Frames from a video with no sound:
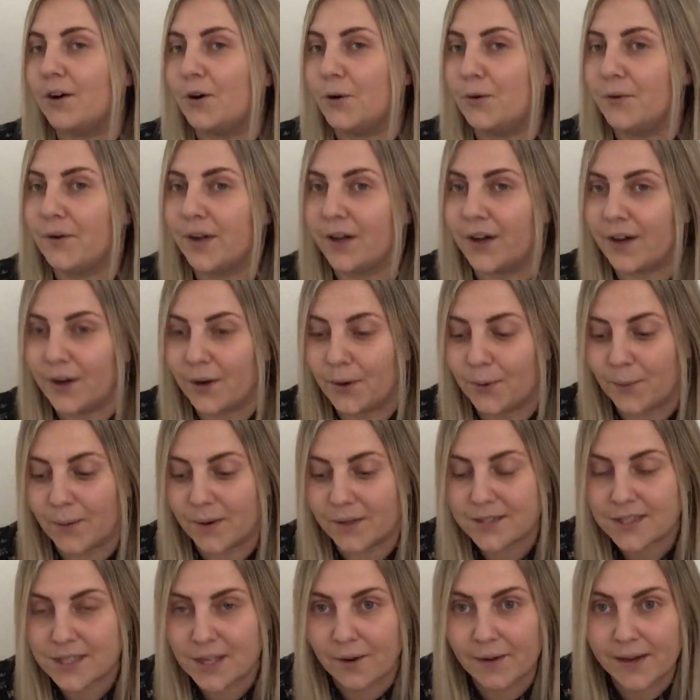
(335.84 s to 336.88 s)
Oh no,
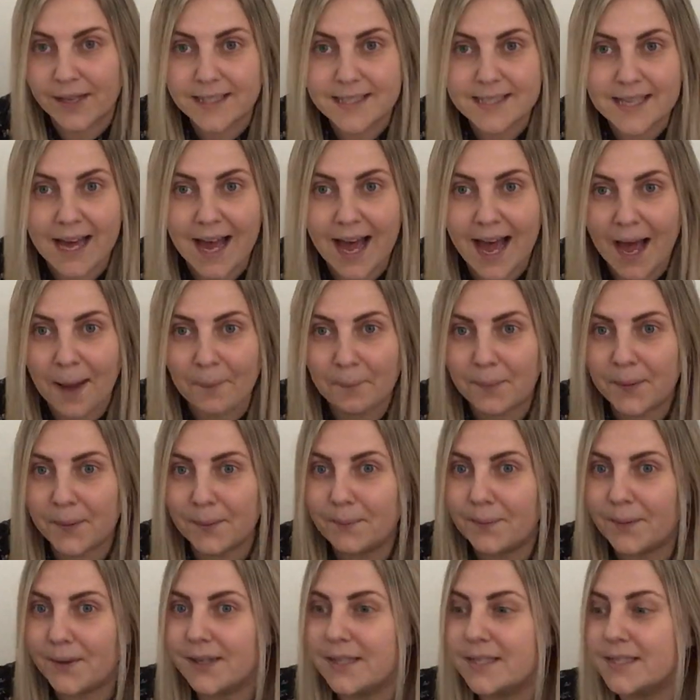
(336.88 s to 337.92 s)
what's going to
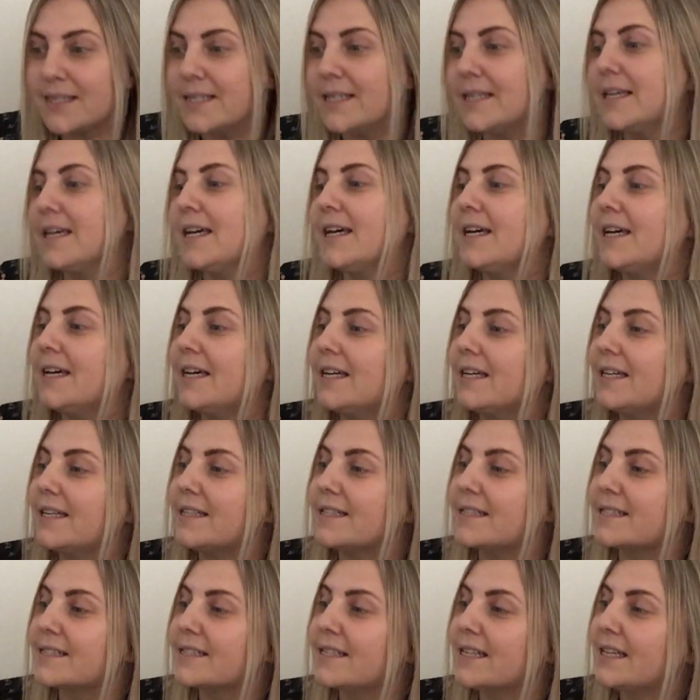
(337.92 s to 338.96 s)
happen, boys and
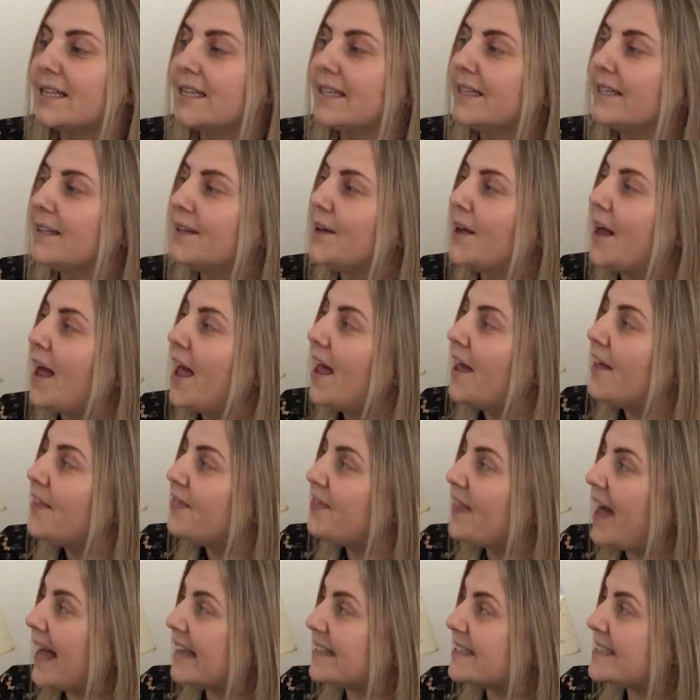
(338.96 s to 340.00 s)
girls?
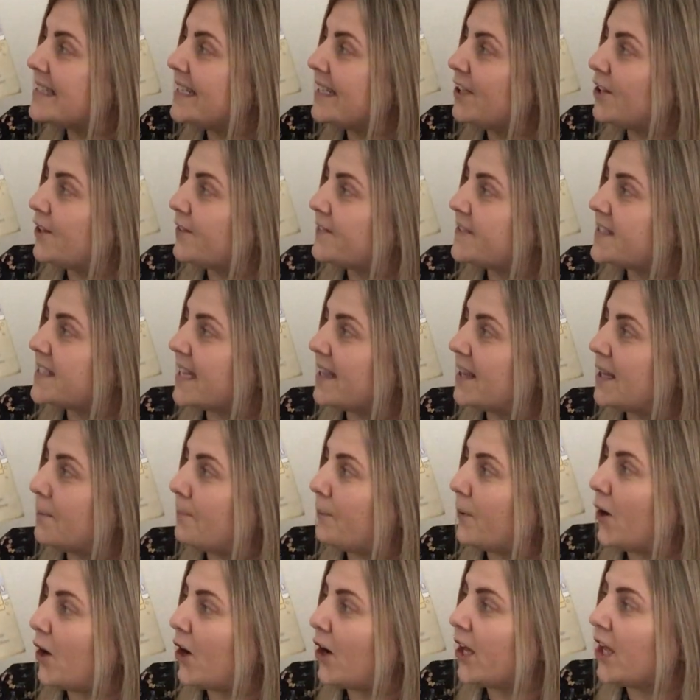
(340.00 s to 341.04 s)
That's enough, said the
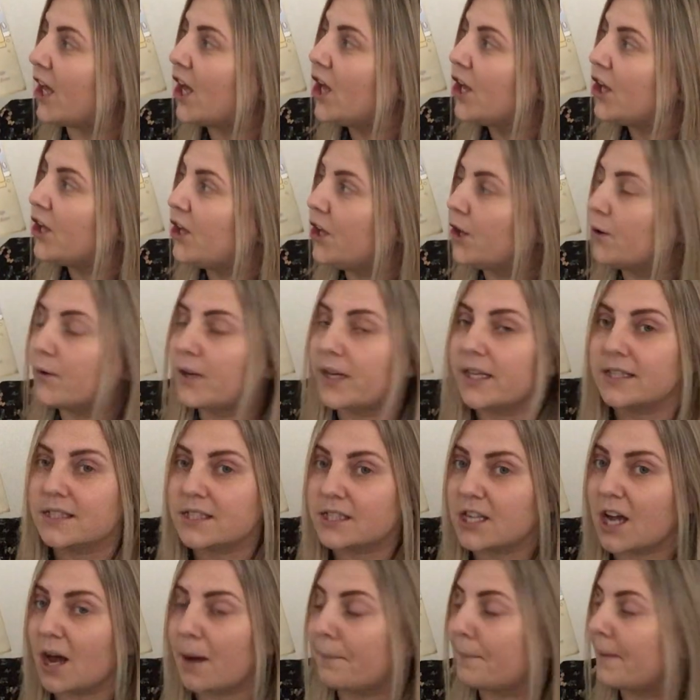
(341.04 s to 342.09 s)
boy. You can
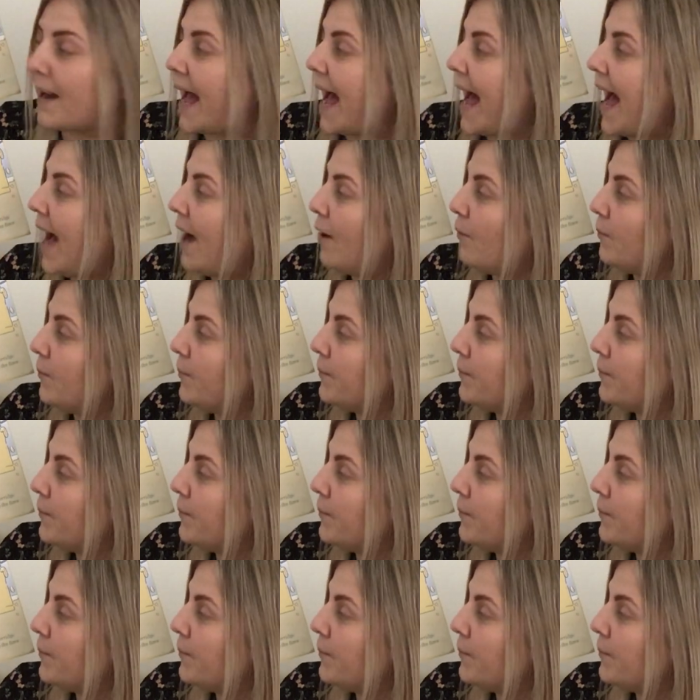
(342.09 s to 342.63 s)
stop now.